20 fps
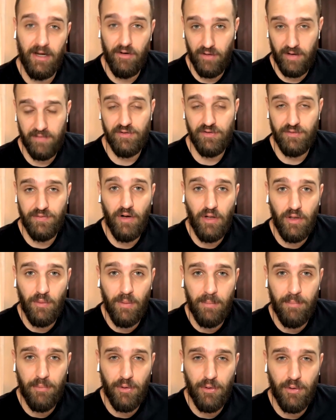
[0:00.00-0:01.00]
and you have to
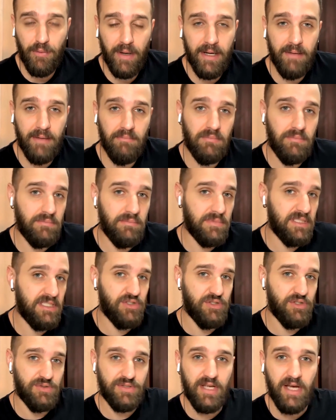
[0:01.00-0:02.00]
follow a program,
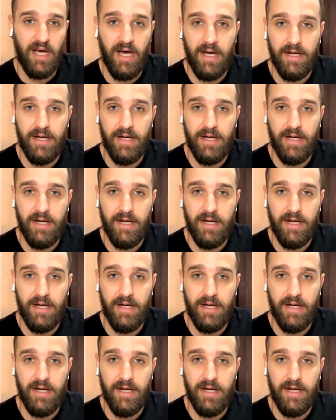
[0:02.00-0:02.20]
teacher's